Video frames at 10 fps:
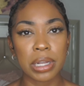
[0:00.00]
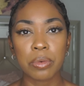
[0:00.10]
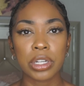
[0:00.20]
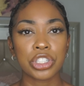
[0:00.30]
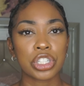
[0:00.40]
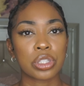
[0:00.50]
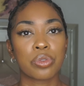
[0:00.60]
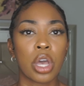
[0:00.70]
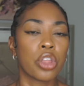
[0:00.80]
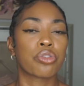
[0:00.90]
I don't want to just
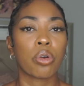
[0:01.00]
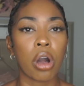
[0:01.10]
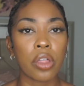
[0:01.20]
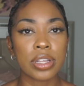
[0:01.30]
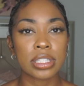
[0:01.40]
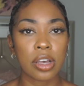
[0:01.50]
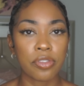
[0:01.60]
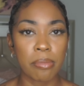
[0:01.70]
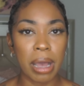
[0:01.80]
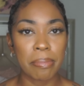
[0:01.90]
throw all this
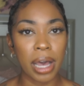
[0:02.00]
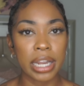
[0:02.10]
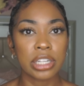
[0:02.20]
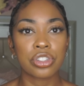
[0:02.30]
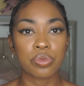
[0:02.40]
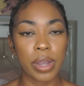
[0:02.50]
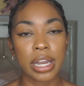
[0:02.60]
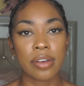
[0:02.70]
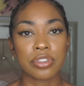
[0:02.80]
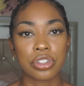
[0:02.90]
stuff on my body just
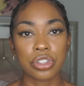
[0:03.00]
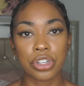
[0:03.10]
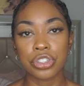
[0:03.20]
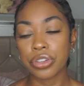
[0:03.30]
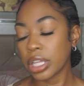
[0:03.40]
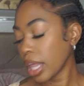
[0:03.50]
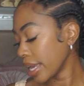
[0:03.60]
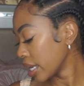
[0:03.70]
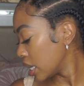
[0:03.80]
right after surgery. Like,